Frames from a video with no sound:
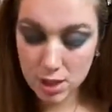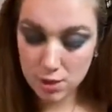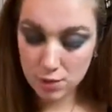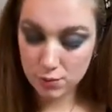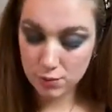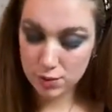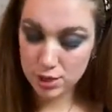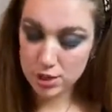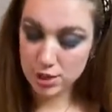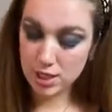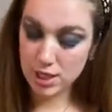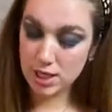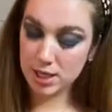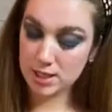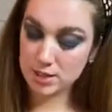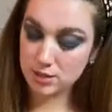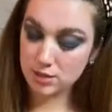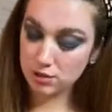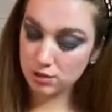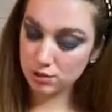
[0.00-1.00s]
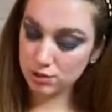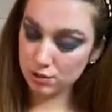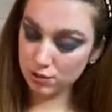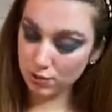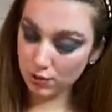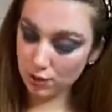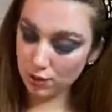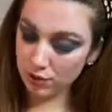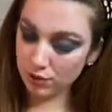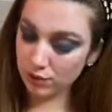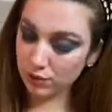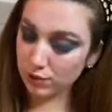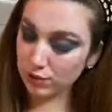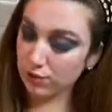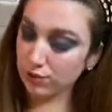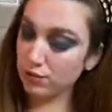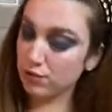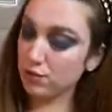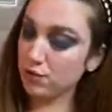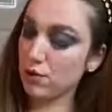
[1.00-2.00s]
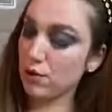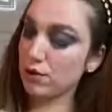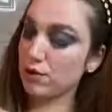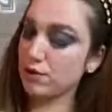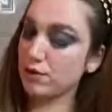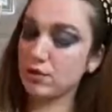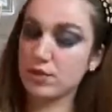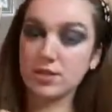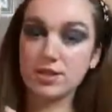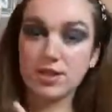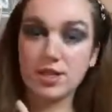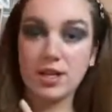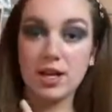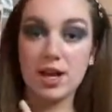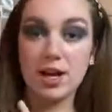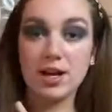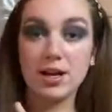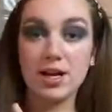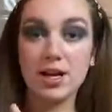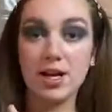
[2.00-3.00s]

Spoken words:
which is just above Love Struck, just here,